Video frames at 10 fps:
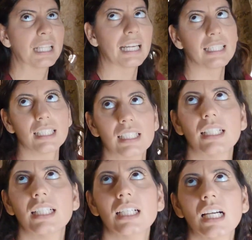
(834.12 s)
Like,
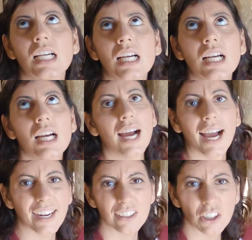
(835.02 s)

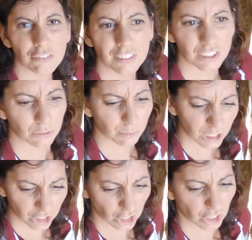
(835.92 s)
I don't know if it's
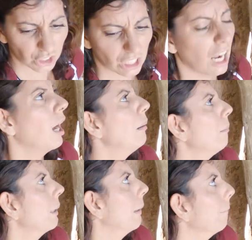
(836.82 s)
original or not,
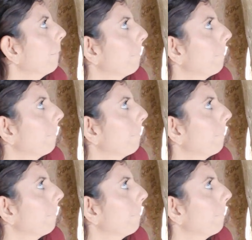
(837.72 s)
but